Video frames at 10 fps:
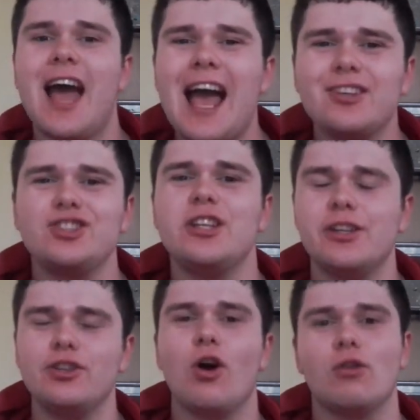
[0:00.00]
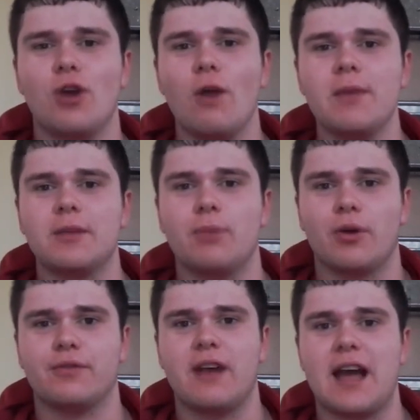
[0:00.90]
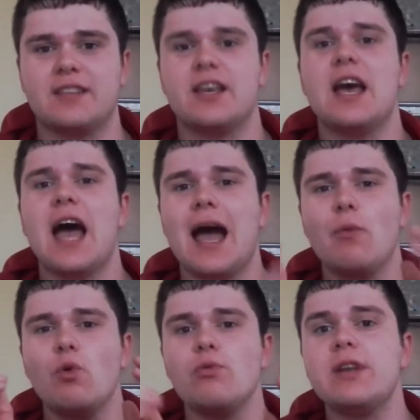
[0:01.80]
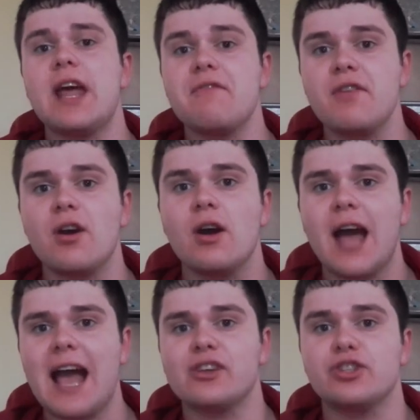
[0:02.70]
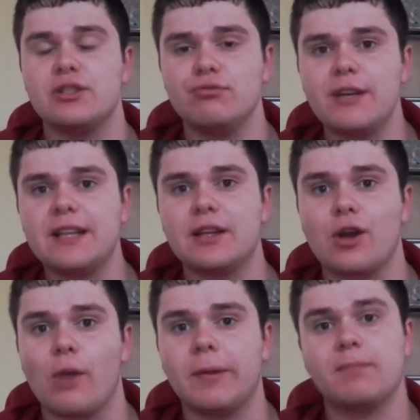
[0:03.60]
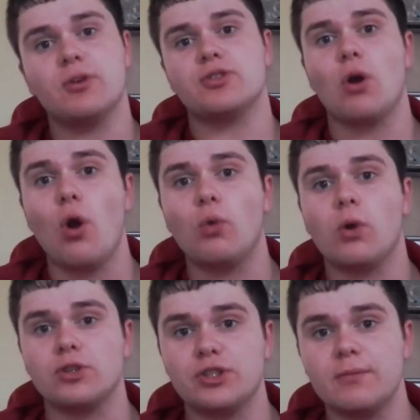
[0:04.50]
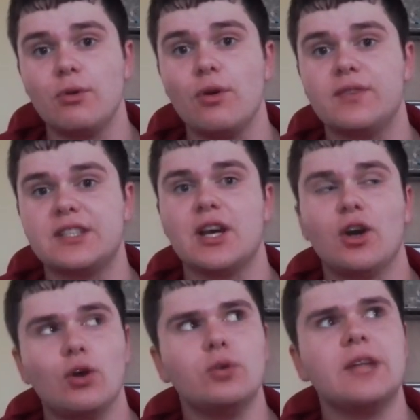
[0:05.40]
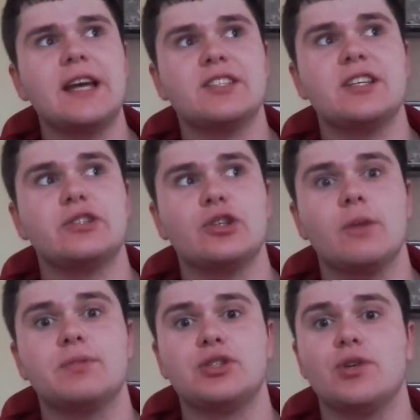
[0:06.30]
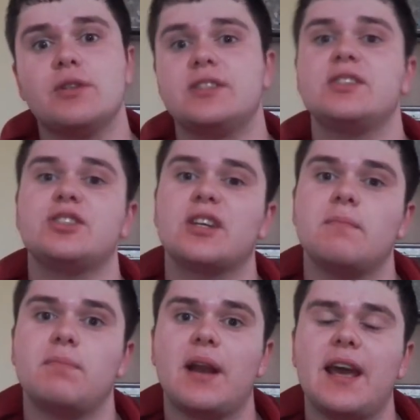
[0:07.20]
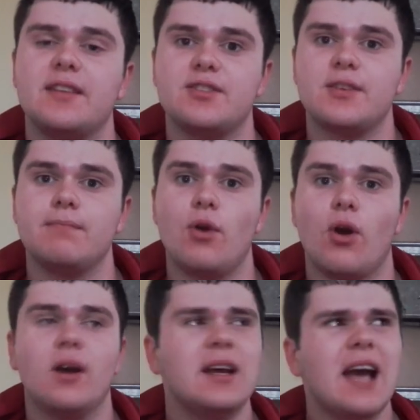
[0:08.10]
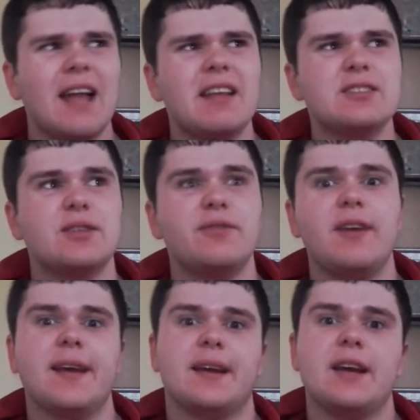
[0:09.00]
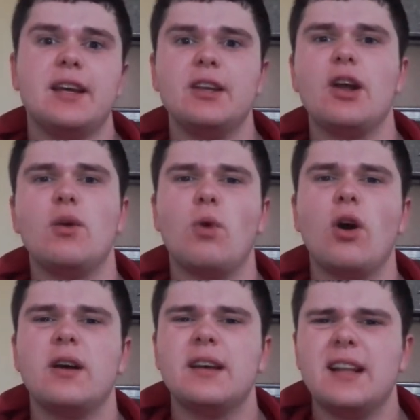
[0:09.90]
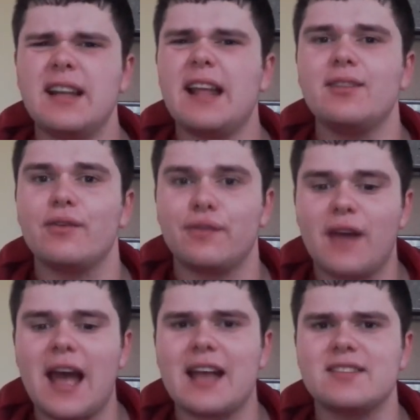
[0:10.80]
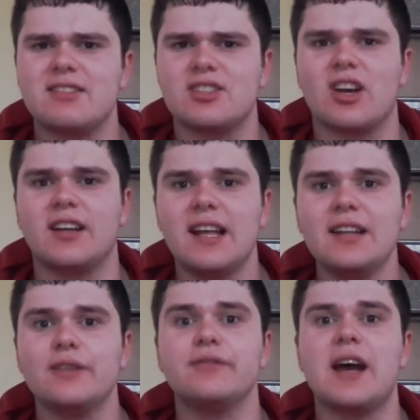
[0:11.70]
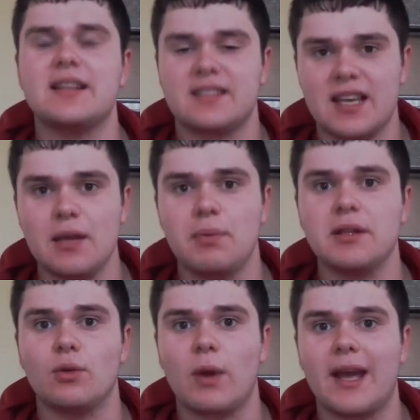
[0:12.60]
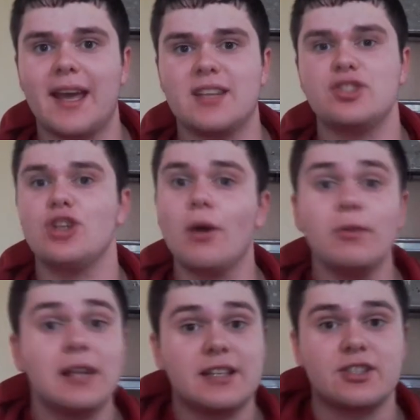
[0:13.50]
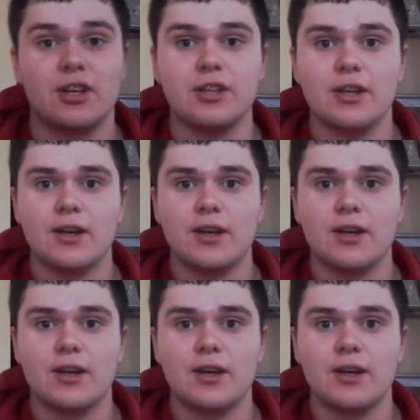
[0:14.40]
actually are not comic book fans and will never actually read the comic books or watch the movies. All they see is an opportunity to complain some more. And that's the thing. You know what? Let the fans decide. Let the fans keep it the way it is. Don't listen